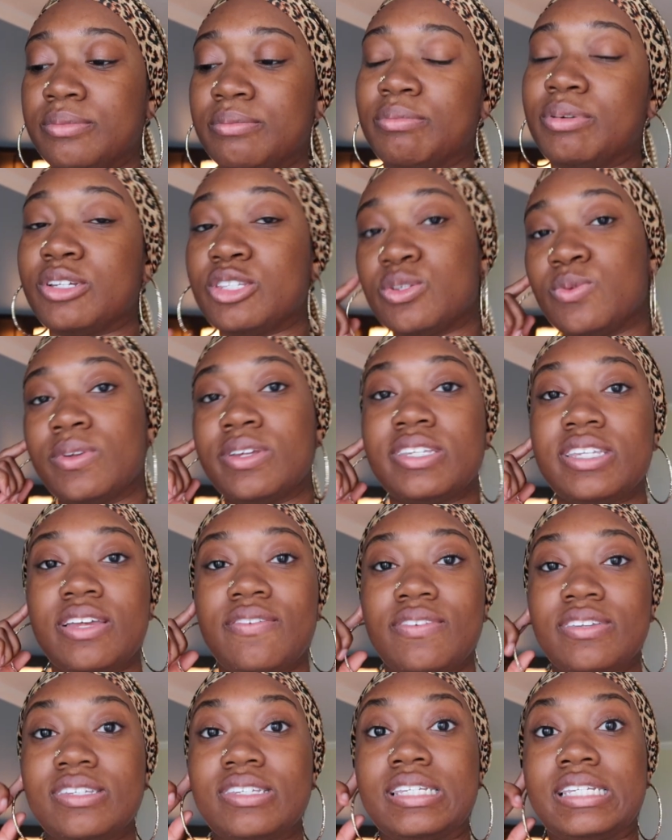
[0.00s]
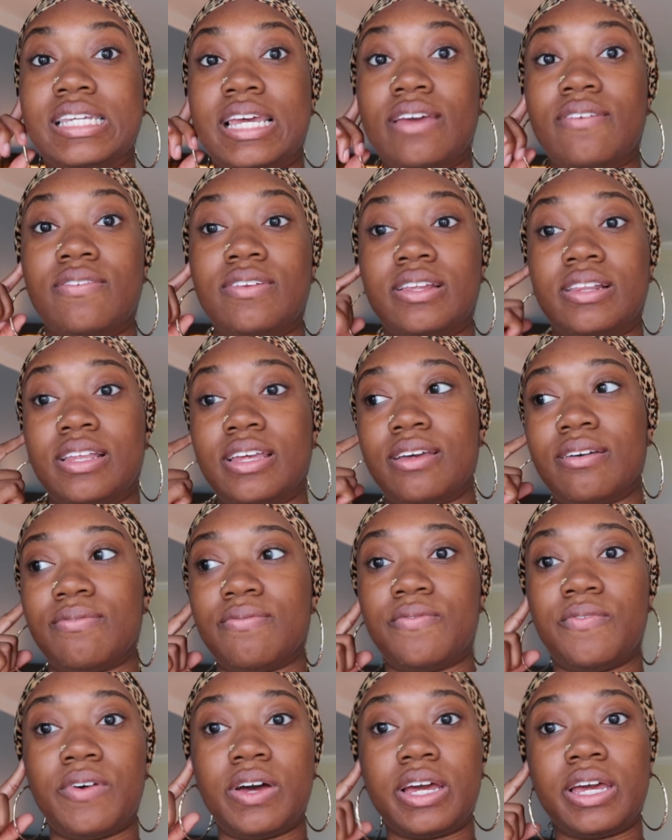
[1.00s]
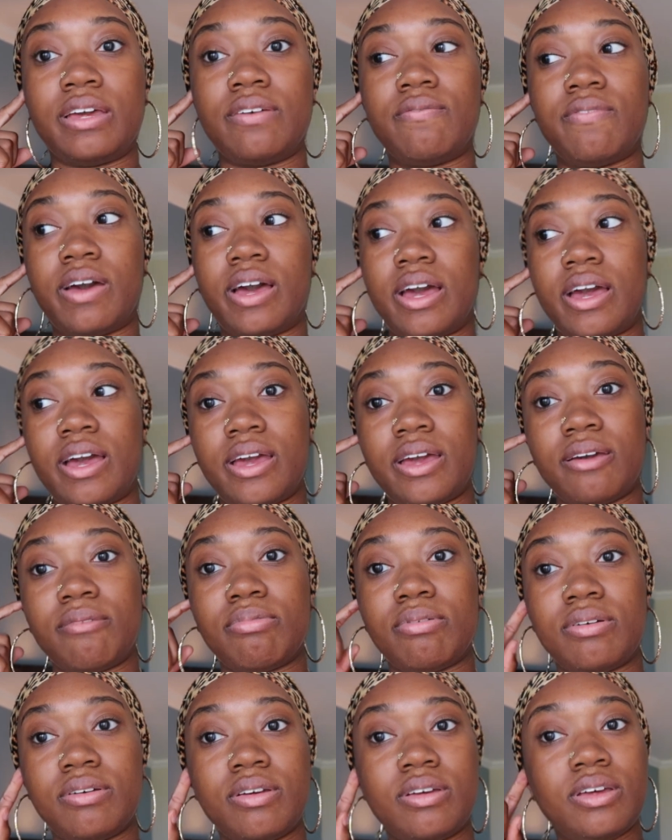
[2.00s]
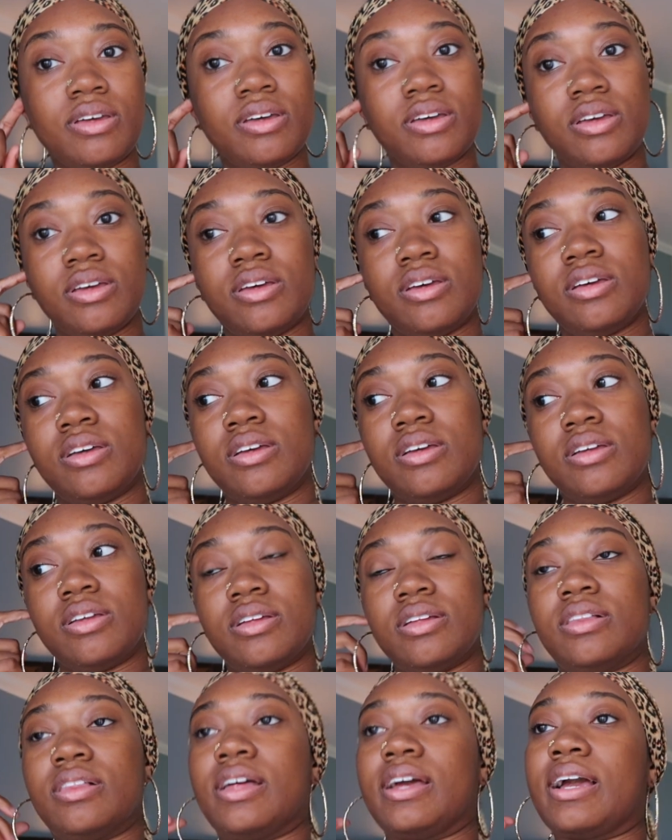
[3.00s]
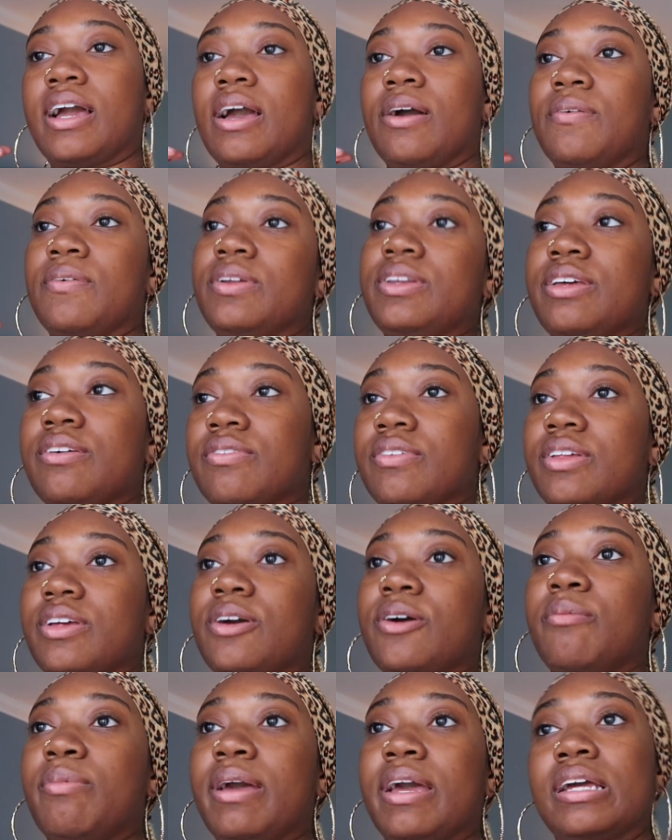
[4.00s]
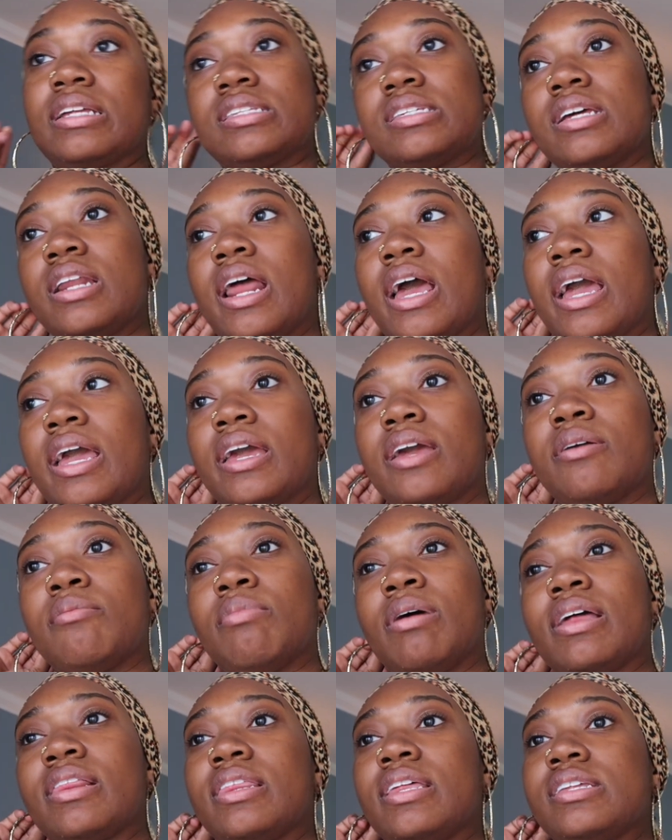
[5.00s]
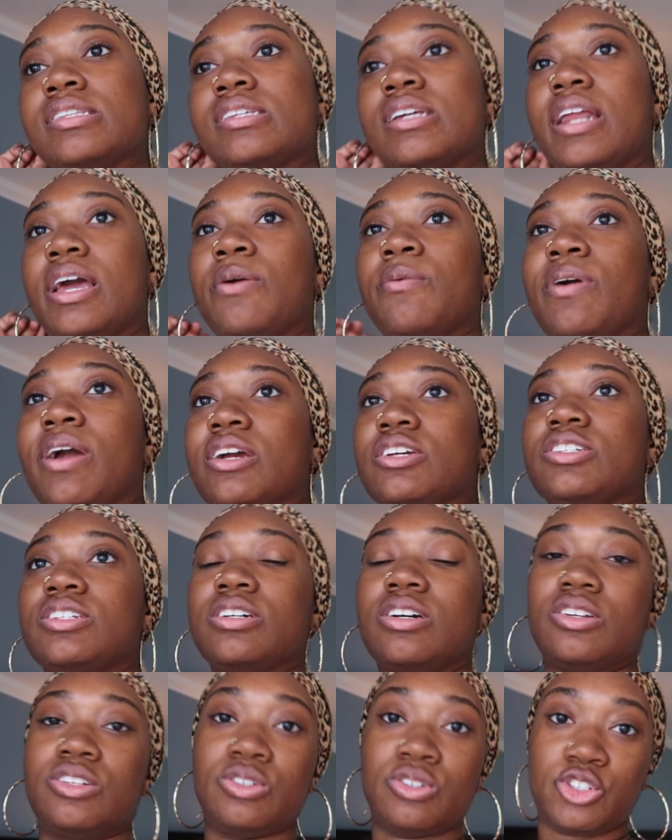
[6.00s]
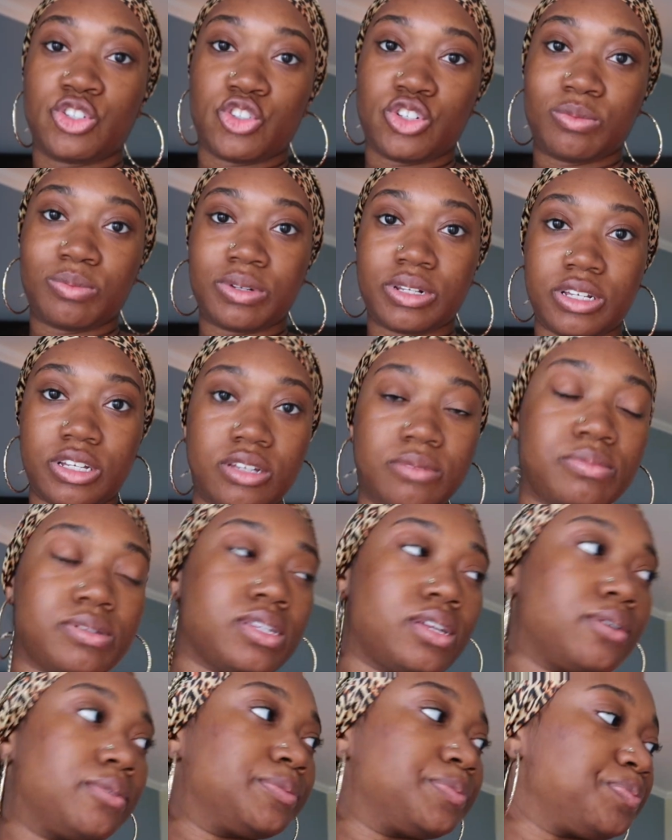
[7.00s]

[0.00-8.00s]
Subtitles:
But 27 is definitely a fucking vibe. Like, I would definitely go back tonight. But I think tonight we're actually gonna do strip club, so.